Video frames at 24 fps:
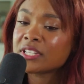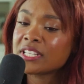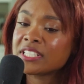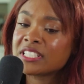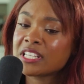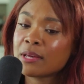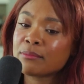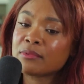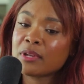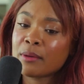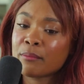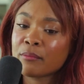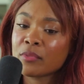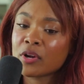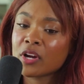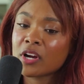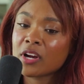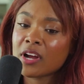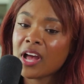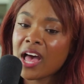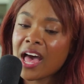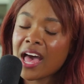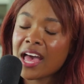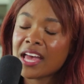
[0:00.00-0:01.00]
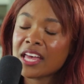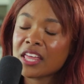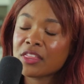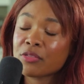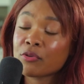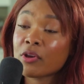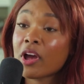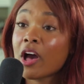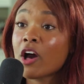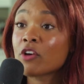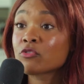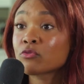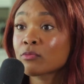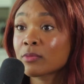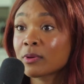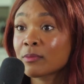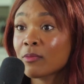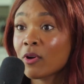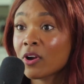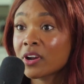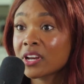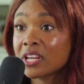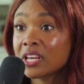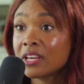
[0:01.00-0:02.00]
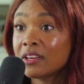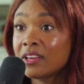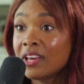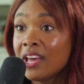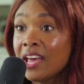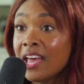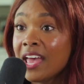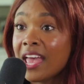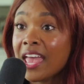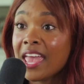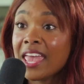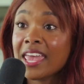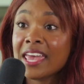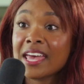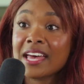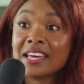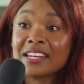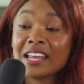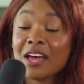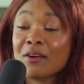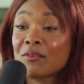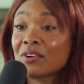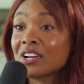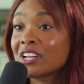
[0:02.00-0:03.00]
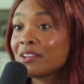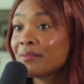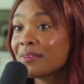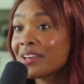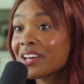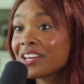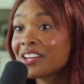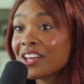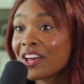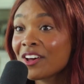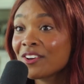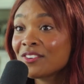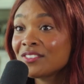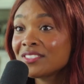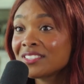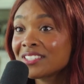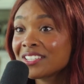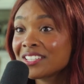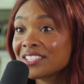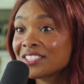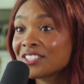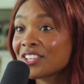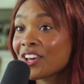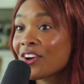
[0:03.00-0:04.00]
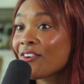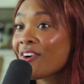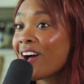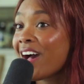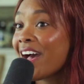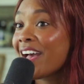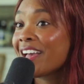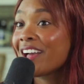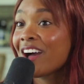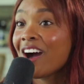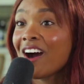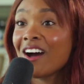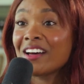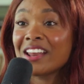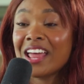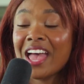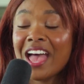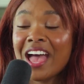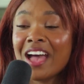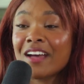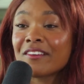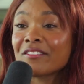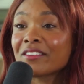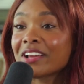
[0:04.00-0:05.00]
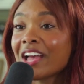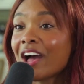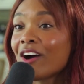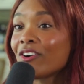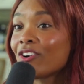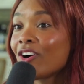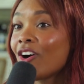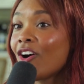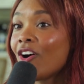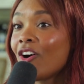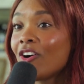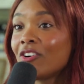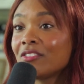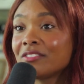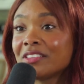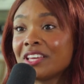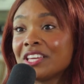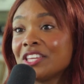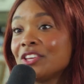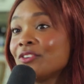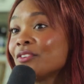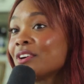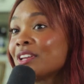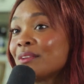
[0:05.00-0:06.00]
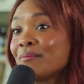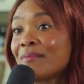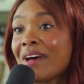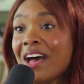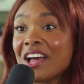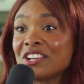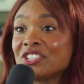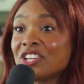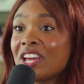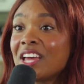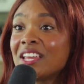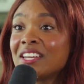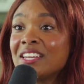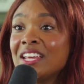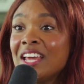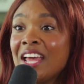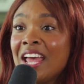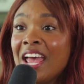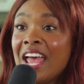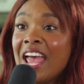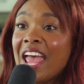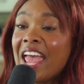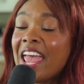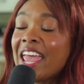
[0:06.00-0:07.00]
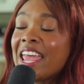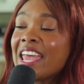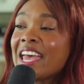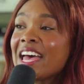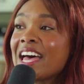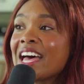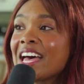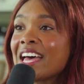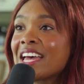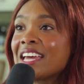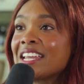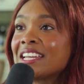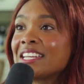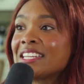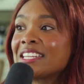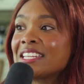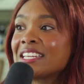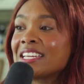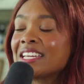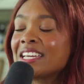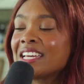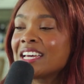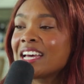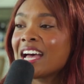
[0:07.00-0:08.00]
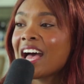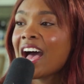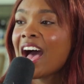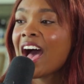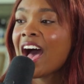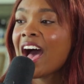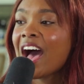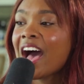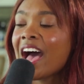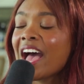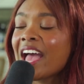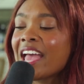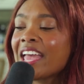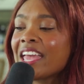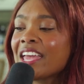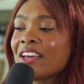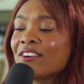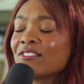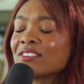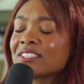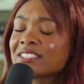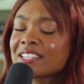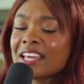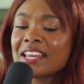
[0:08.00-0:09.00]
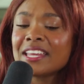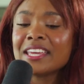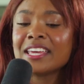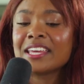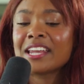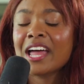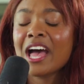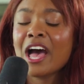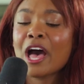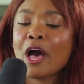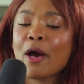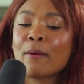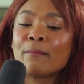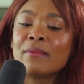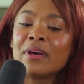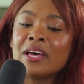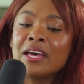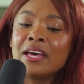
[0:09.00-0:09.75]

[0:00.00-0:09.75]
in September, I threw a housewarming party, and I wanted to be a good host. So I got every alcohol that you could imagine. Yeah. And I was setting it up.